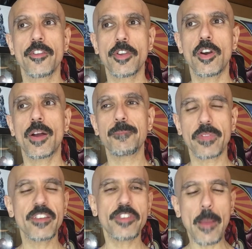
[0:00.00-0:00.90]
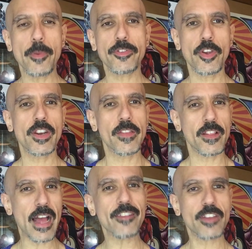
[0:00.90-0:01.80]
So this episode and
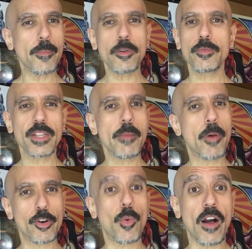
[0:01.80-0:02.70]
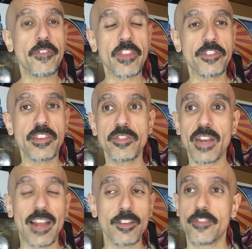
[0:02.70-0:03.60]
the last couple really bode well for the
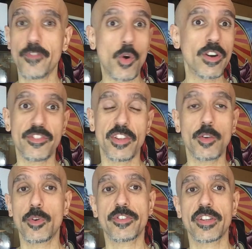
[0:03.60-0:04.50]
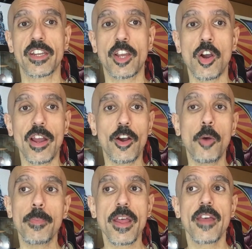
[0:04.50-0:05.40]
season. I look forward to seeing where it's going to go. I
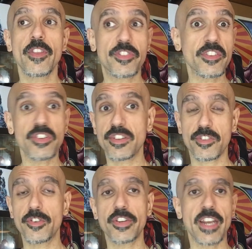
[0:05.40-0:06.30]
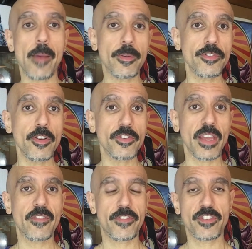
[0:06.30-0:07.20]
hope the season is 13 episodes
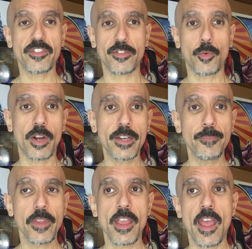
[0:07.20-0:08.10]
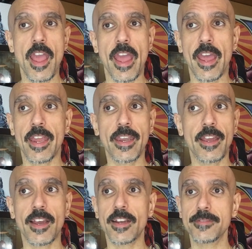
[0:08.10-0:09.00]
like season one. And
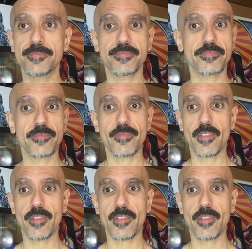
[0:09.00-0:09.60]
let's